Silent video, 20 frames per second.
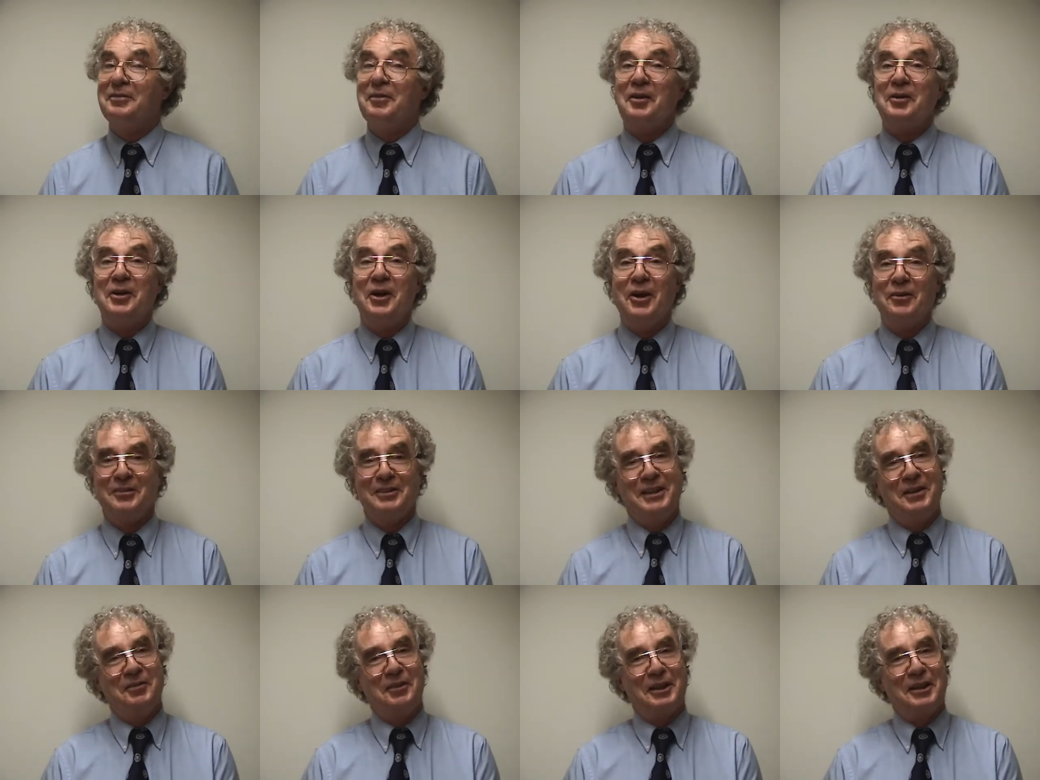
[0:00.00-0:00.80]
very often.
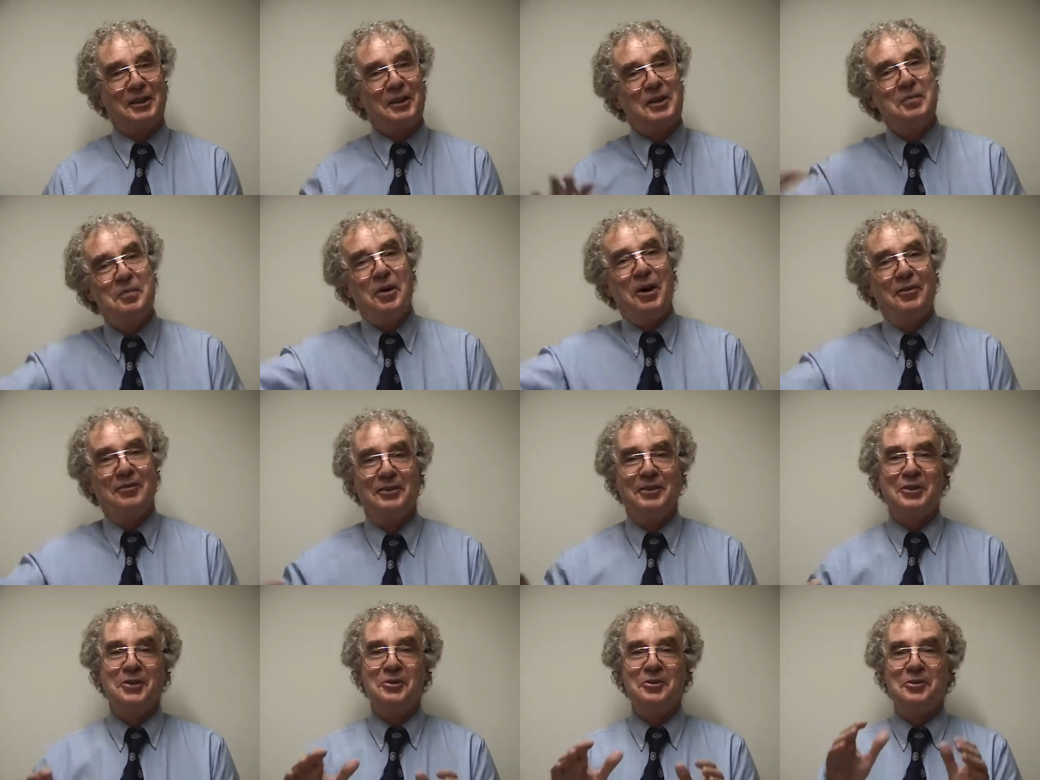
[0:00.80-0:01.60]
They want to leap off
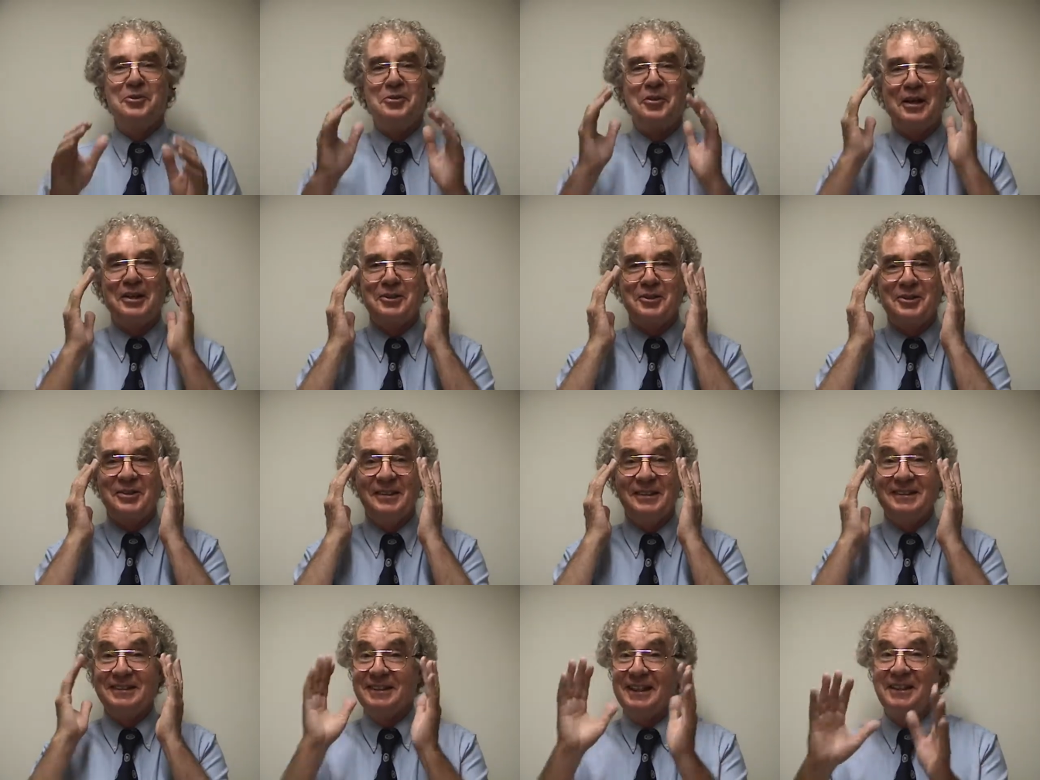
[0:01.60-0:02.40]
in a new direction.
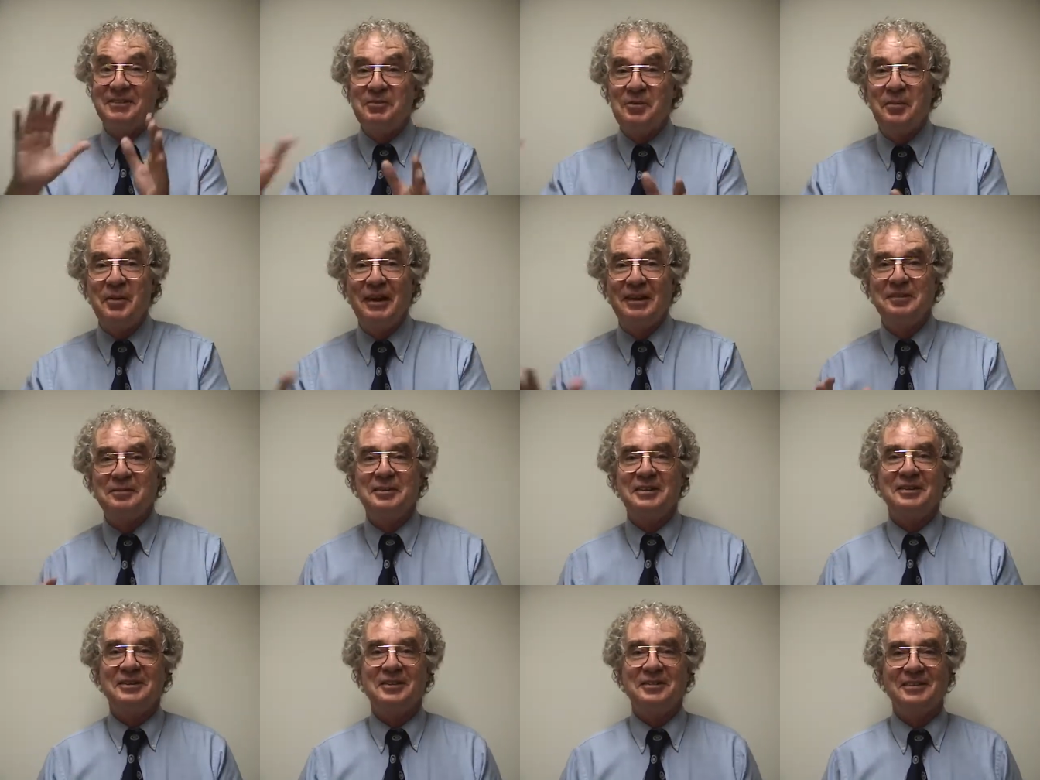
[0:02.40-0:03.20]
that reminds me
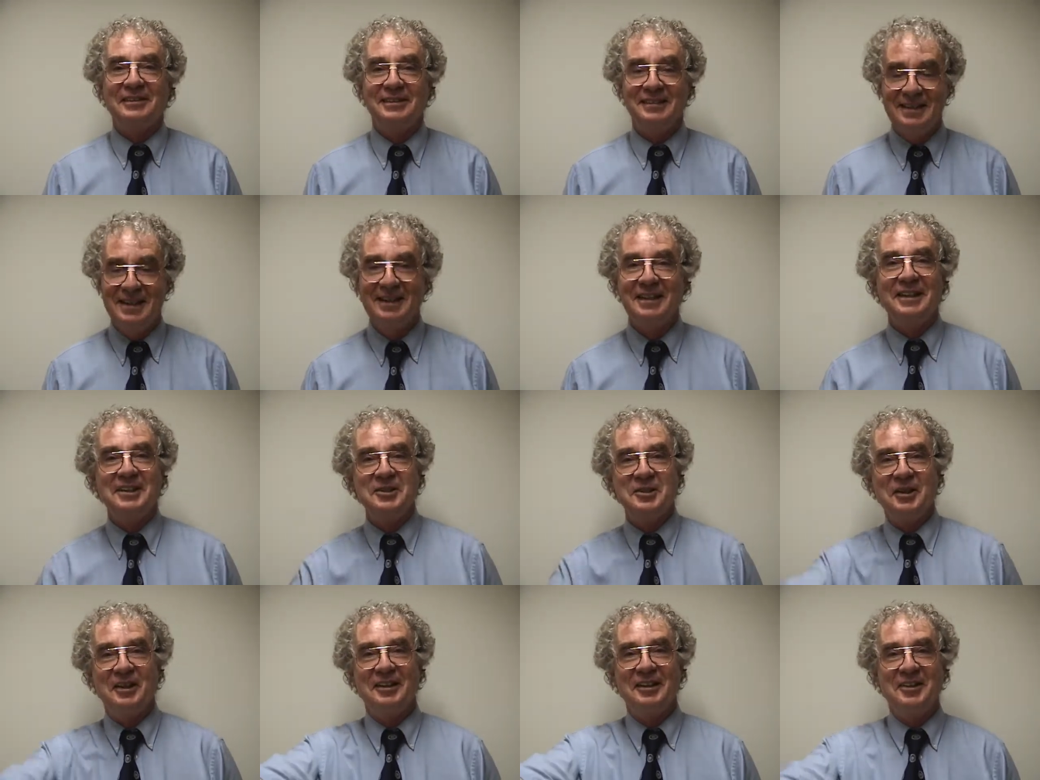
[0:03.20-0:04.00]
of something. Let's
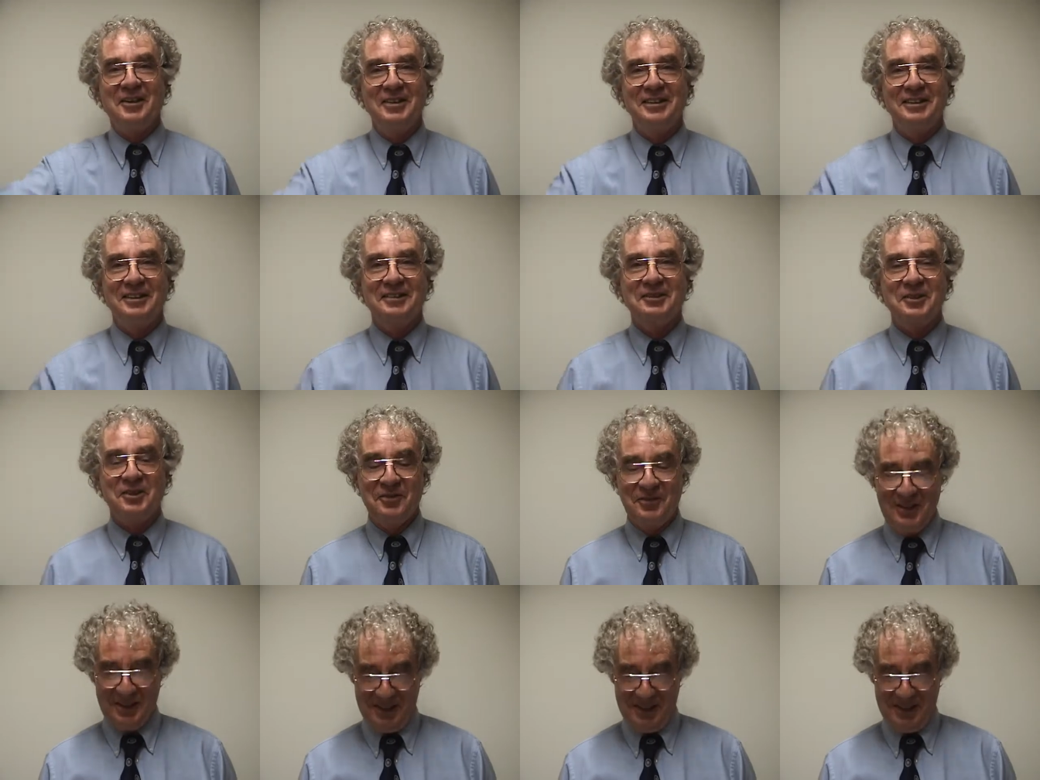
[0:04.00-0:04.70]
click on this over